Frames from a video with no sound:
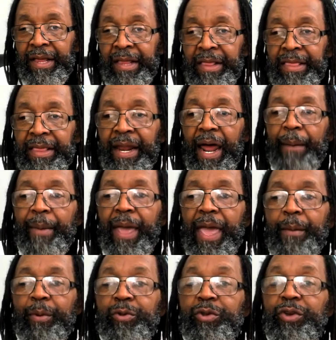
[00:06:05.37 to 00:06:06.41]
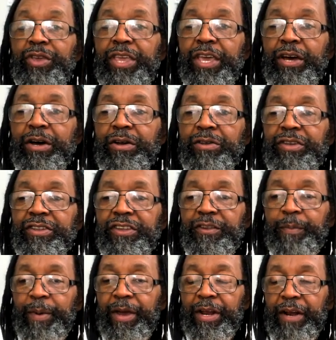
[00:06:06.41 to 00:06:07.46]
that I'm able to yield to the
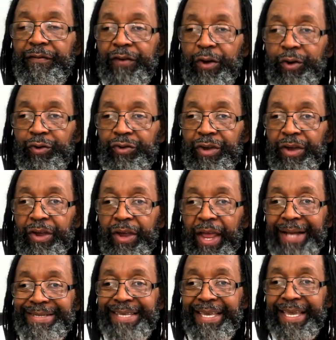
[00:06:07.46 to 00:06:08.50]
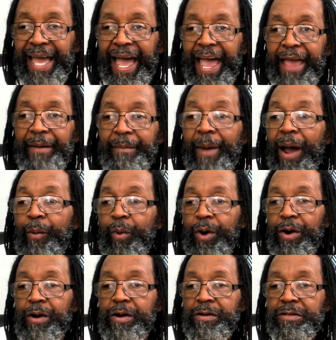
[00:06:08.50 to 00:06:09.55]
Spirit of Yahushua as he guide my
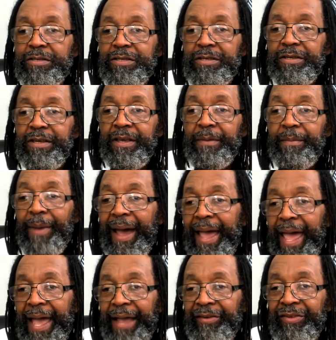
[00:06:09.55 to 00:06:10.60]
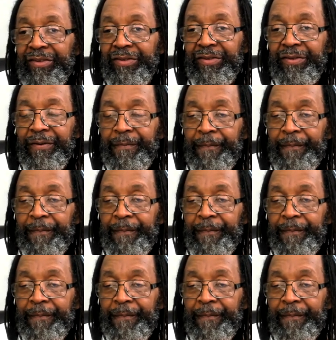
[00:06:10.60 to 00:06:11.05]
words, my actions.